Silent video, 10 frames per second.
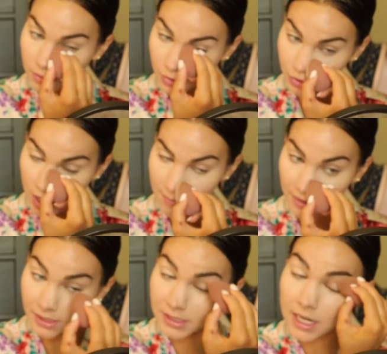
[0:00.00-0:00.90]

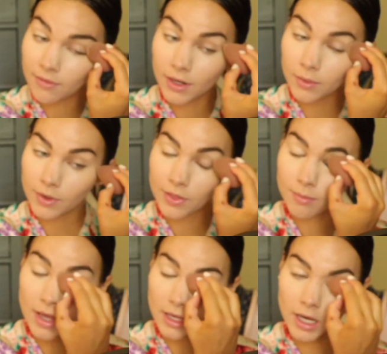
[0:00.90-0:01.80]
shopping endeavor
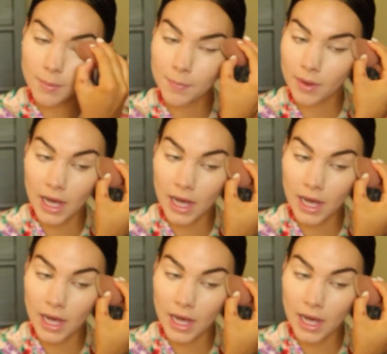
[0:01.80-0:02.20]
with makeup,